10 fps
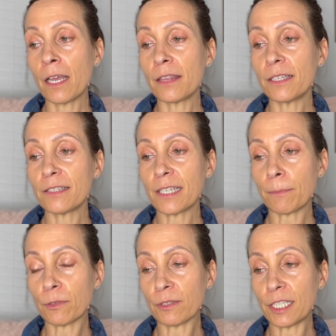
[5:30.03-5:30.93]
This
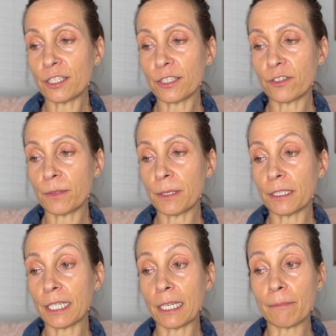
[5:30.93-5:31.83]
separation of
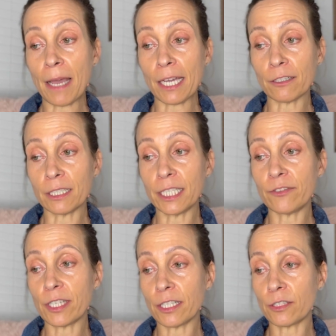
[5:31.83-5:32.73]
spirit and matter
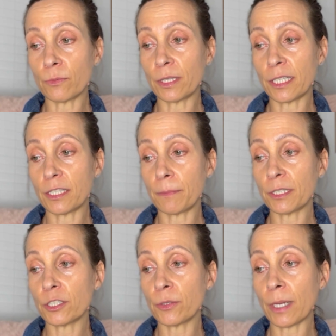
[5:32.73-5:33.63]
leaves us with a
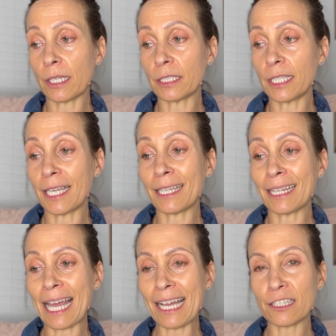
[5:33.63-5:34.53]
spirituality that
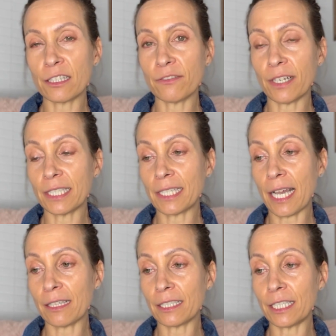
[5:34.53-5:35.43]
lacks the
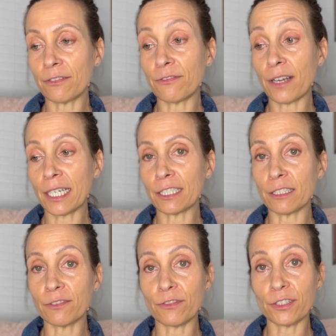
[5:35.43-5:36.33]
vitality and fire
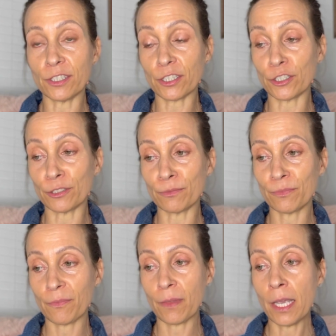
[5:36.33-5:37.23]
of the physical,
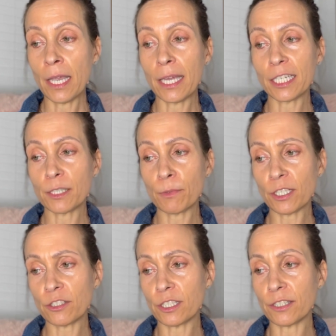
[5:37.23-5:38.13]
and
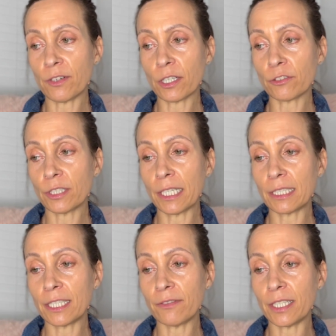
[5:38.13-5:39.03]
expressions of our
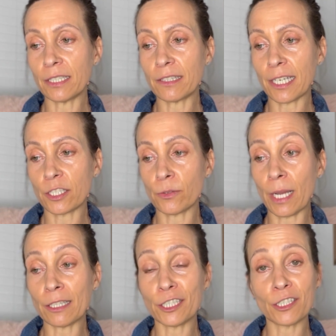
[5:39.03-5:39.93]
creativity and
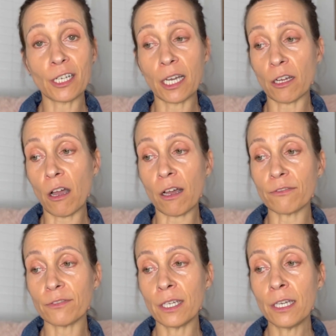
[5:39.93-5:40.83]
sexuality are cut
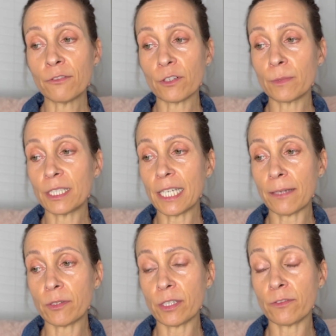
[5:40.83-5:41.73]
off from the
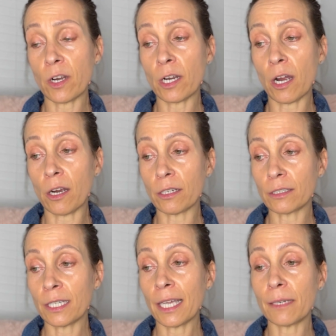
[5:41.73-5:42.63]
depths of our
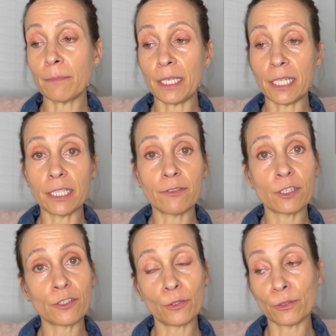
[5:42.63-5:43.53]
heart and meaning of our
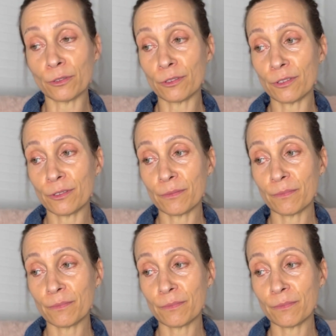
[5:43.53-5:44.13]
souls.